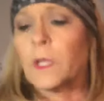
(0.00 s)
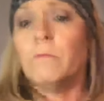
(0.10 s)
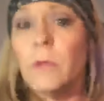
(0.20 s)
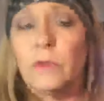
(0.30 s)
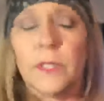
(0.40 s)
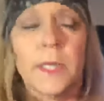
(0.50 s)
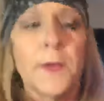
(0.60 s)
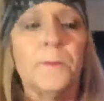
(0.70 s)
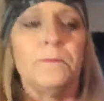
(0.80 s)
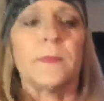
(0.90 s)
music,
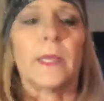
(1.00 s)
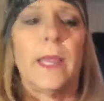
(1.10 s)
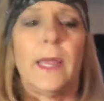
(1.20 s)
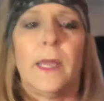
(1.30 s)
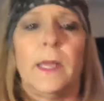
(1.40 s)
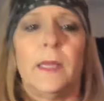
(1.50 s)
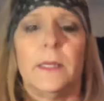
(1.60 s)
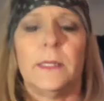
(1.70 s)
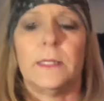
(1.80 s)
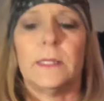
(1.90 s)

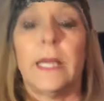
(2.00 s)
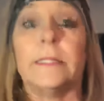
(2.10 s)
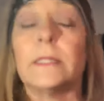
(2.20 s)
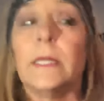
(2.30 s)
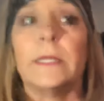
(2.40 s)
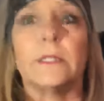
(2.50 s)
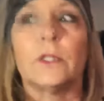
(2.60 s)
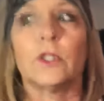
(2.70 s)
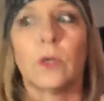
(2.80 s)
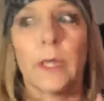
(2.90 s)
and it's
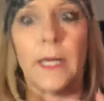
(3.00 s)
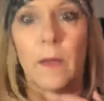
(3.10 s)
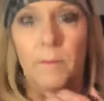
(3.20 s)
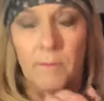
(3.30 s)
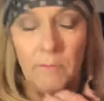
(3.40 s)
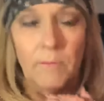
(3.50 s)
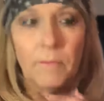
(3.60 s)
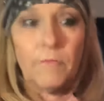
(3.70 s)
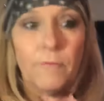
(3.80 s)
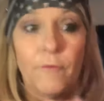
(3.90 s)
certainly not
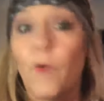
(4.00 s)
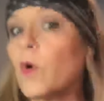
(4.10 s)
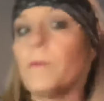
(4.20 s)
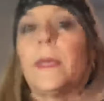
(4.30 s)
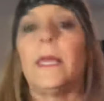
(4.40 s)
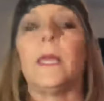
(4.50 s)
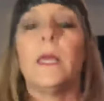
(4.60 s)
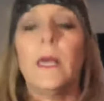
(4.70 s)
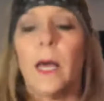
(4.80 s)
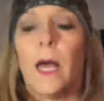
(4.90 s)
for me,
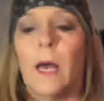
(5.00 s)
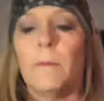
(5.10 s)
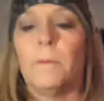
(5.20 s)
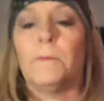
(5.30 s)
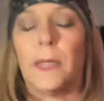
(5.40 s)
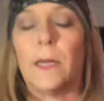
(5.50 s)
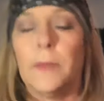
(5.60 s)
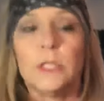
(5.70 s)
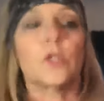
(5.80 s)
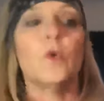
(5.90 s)
but let
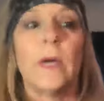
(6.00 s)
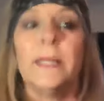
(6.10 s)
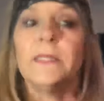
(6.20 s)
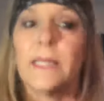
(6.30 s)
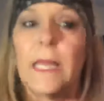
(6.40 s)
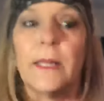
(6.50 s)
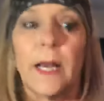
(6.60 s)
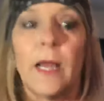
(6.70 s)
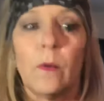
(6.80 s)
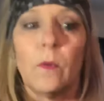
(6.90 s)
me just go ahead and say that
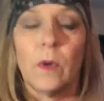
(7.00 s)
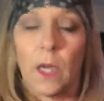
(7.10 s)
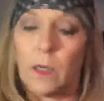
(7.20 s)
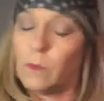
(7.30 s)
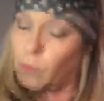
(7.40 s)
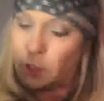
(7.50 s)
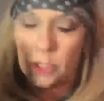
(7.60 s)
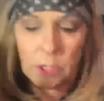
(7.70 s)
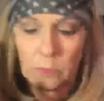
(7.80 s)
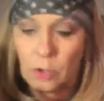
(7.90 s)
I wish
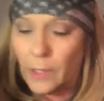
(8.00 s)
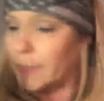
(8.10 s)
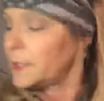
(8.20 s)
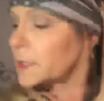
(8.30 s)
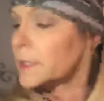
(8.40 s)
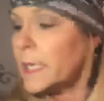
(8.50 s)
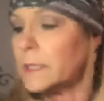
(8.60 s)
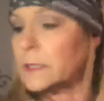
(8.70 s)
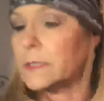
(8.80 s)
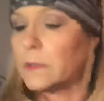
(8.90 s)
him great
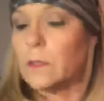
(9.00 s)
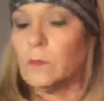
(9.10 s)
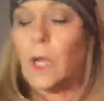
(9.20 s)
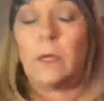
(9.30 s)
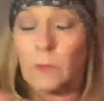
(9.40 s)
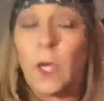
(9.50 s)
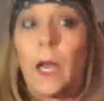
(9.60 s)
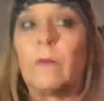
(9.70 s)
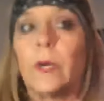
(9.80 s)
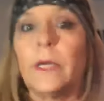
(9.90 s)
success.
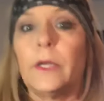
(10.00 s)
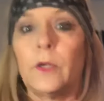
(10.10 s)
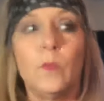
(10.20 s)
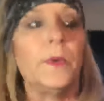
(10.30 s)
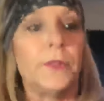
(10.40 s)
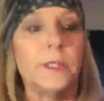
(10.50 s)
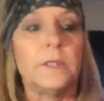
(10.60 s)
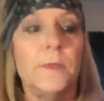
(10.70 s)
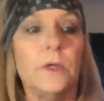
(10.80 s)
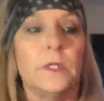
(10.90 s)
I really do, with his
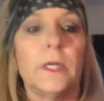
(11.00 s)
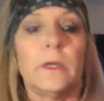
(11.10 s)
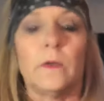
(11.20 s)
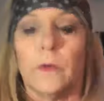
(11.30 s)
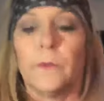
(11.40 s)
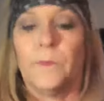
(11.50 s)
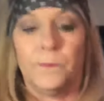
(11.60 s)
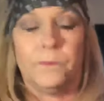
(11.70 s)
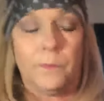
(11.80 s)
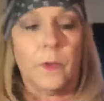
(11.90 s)
music or
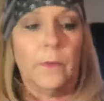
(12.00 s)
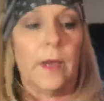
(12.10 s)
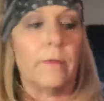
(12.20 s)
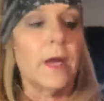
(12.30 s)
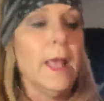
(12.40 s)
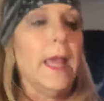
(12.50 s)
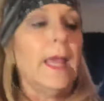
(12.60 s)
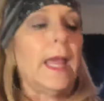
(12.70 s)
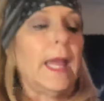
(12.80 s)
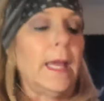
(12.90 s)
whatever.
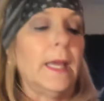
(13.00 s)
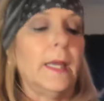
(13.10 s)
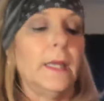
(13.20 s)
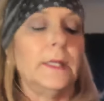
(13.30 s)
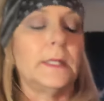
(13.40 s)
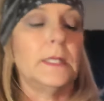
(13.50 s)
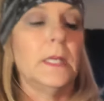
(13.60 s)
And